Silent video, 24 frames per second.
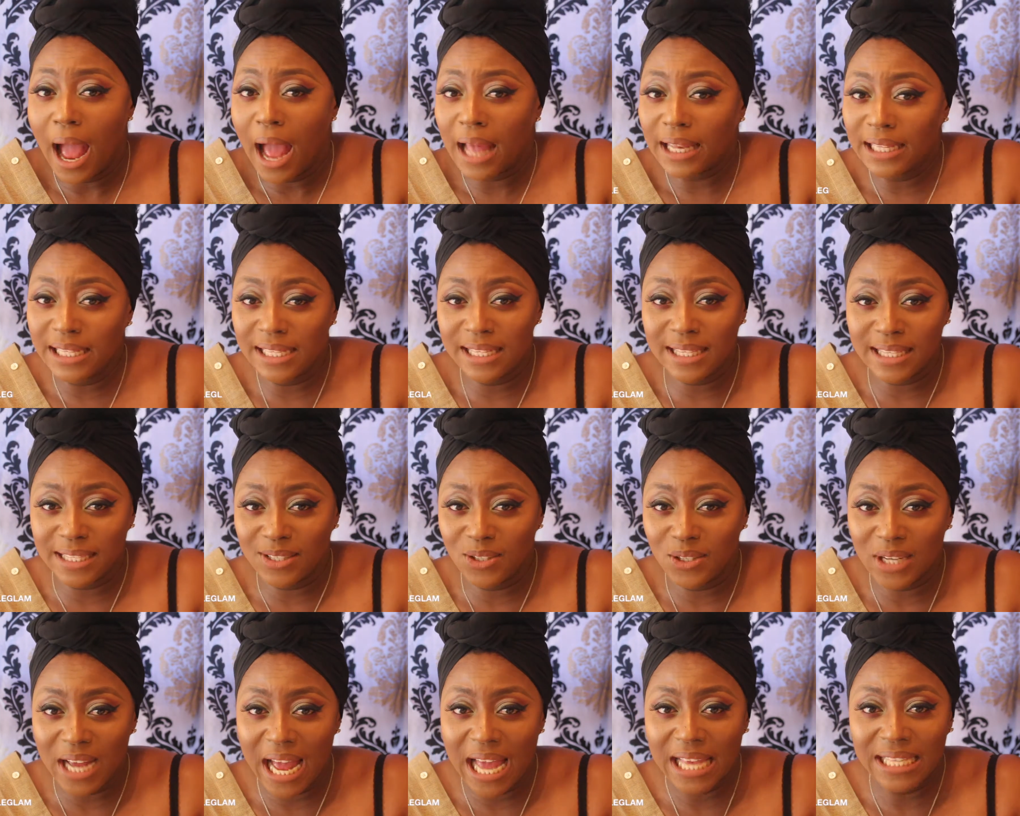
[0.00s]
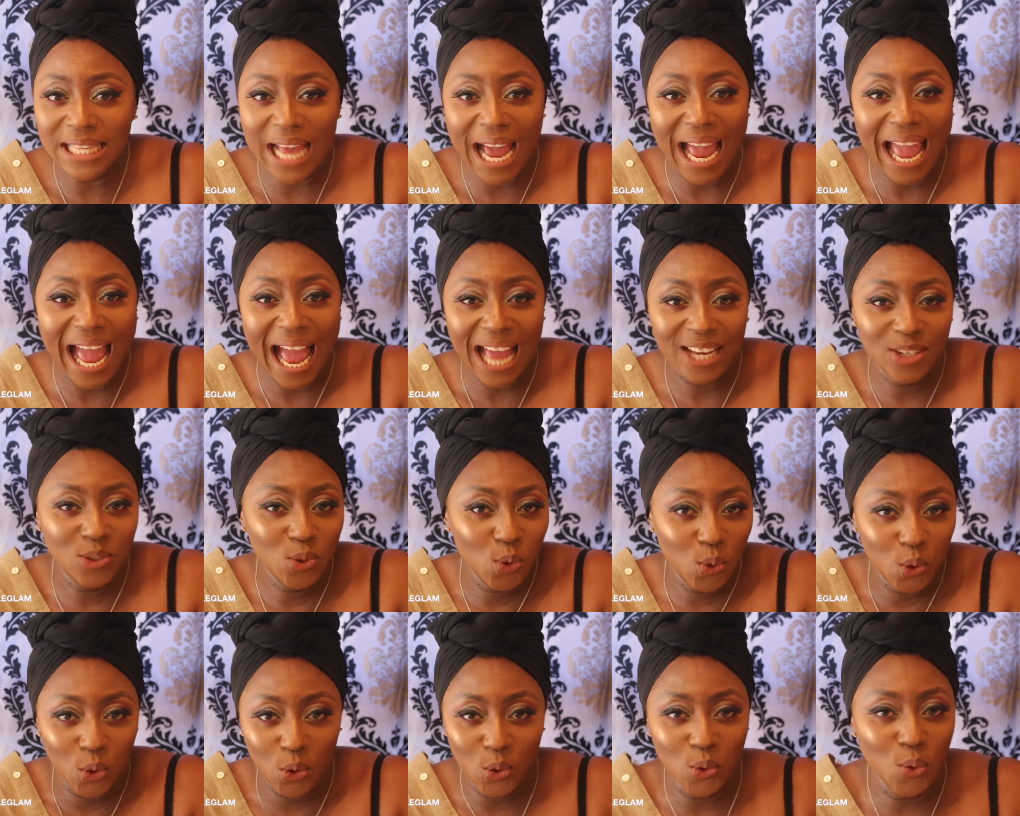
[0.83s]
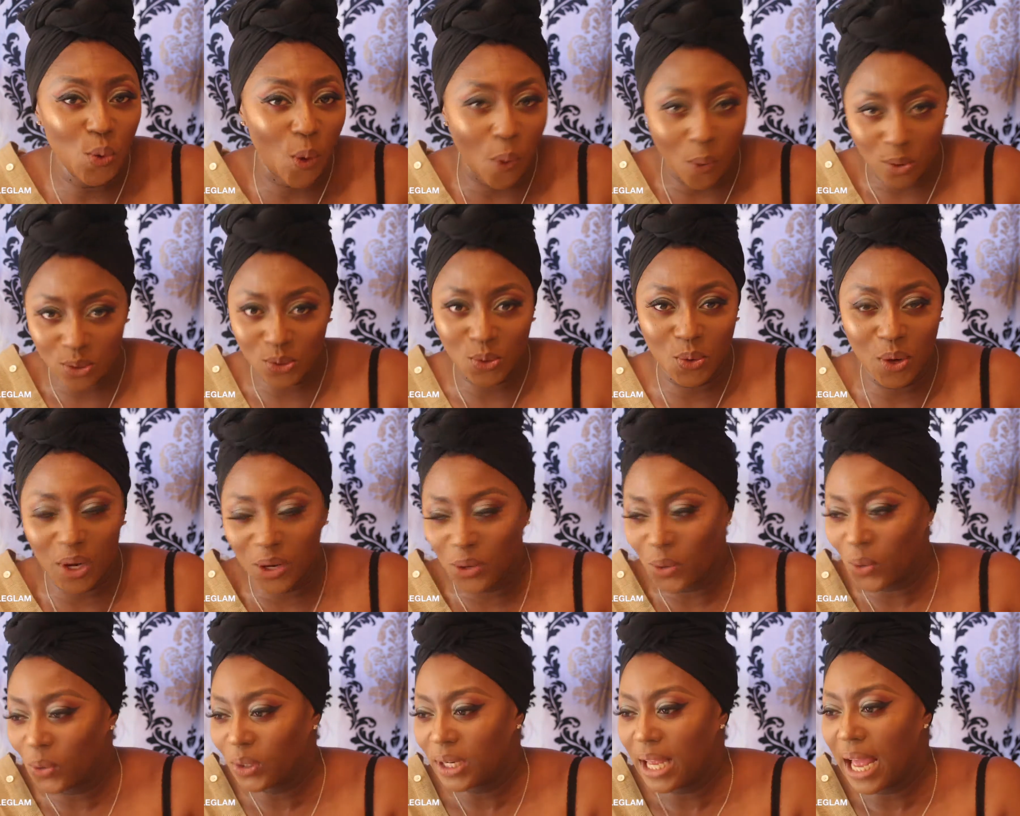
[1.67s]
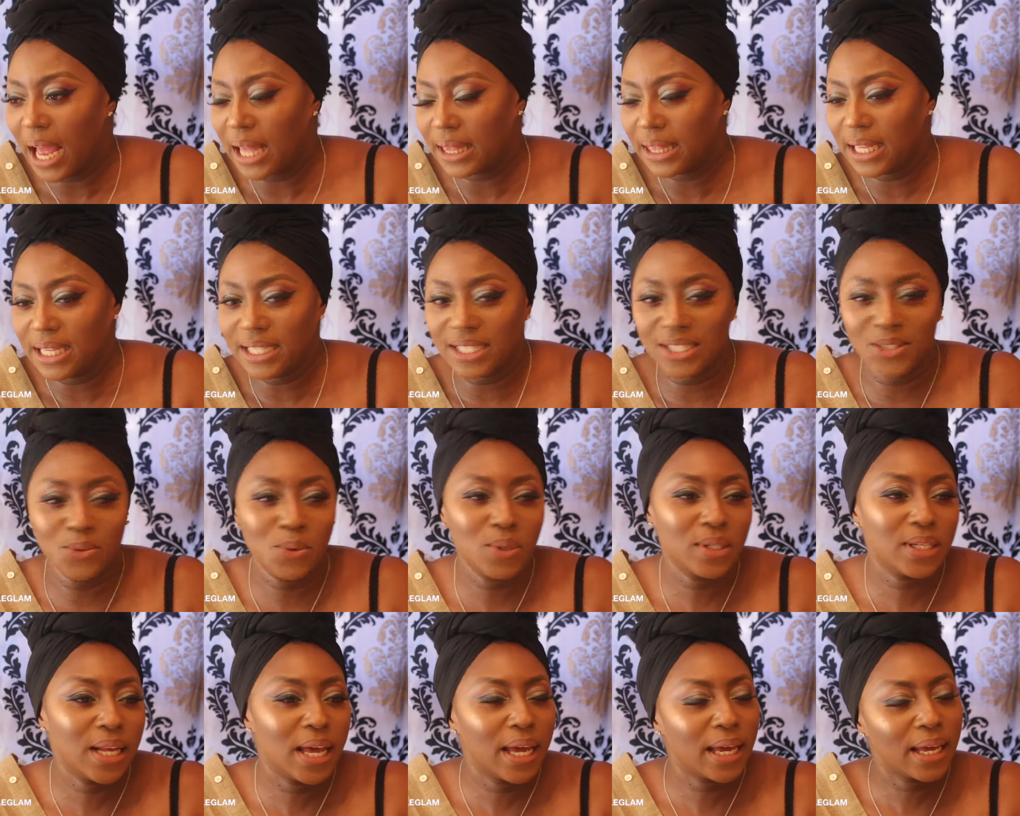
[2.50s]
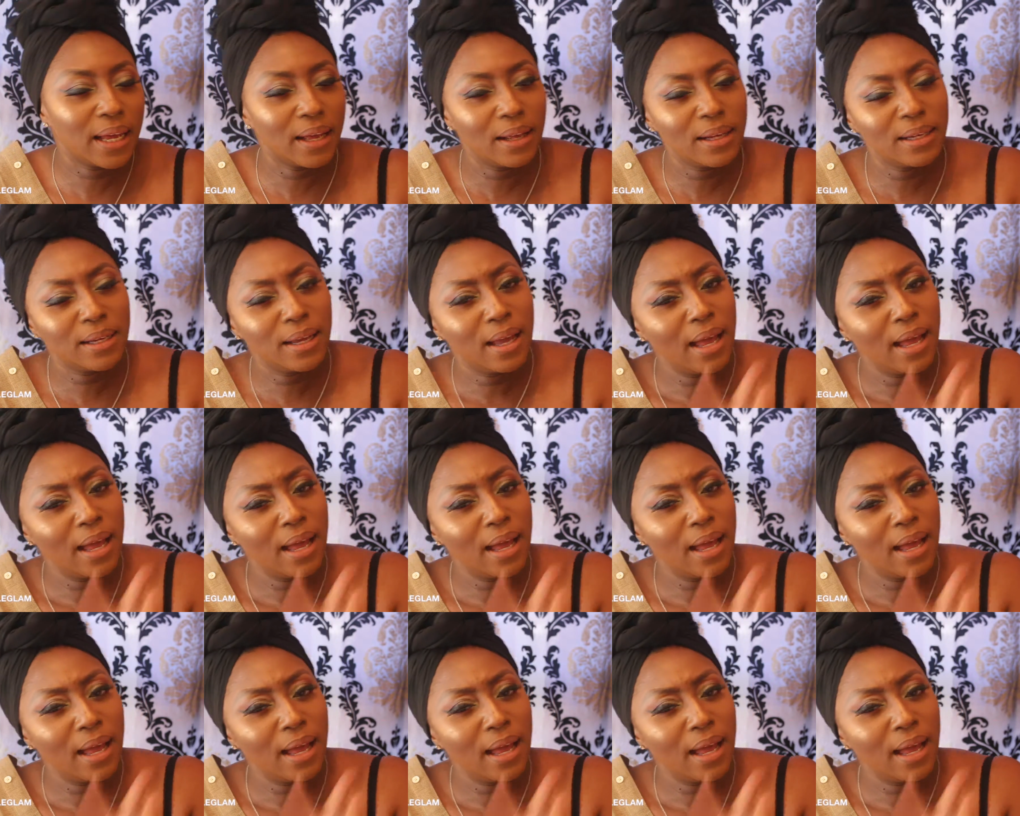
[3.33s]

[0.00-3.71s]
listen, you guys, I had no clue what was going on. And then she was like,